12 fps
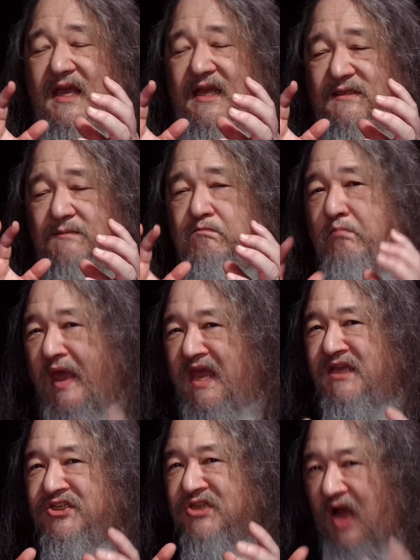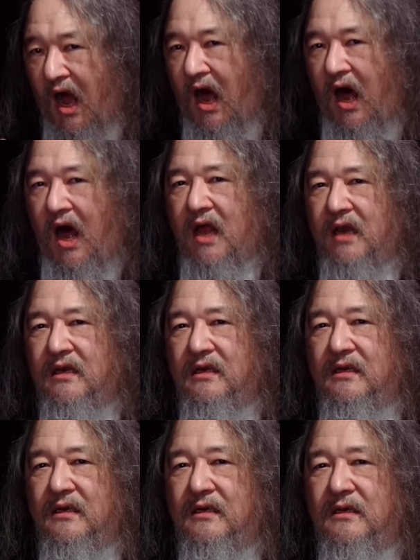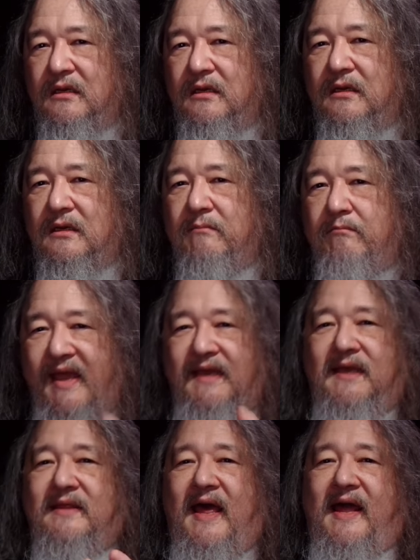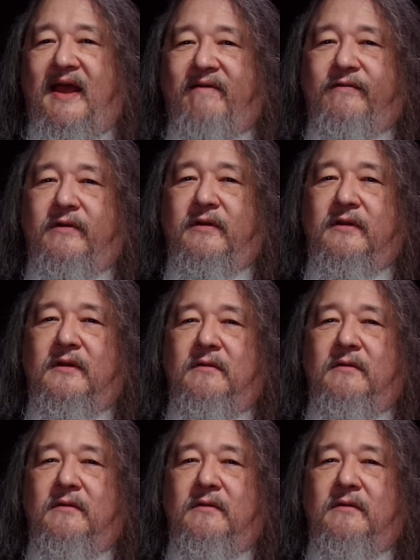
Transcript: is based on making that effort,